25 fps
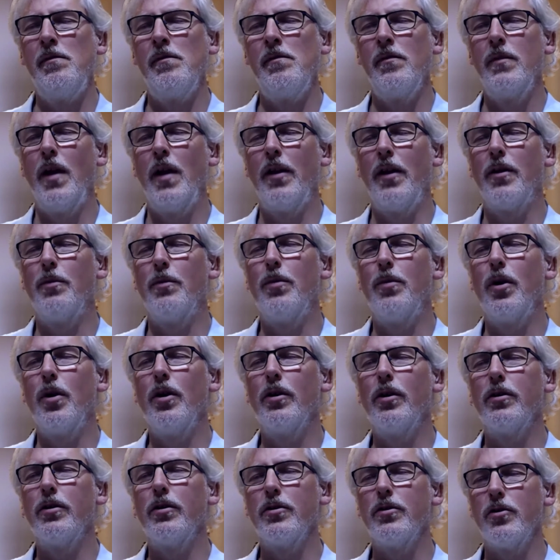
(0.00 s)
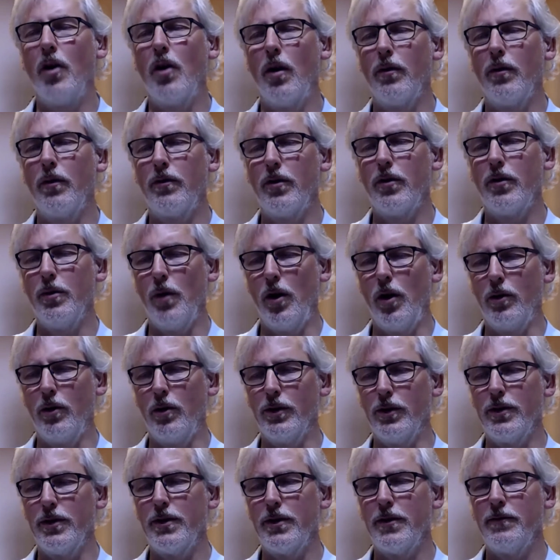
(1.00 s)
Let the burden drop for a
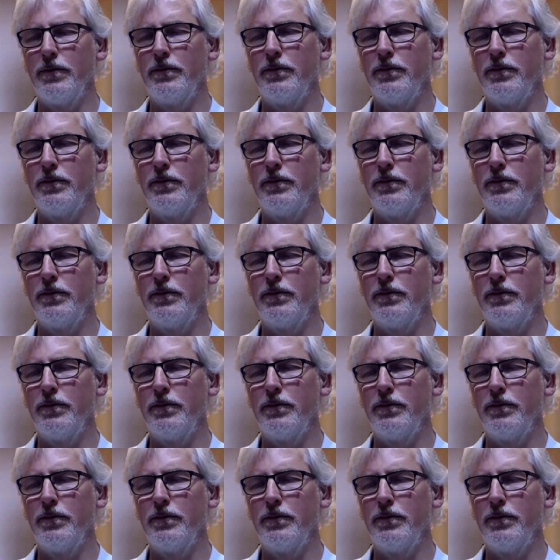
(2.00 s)
moment.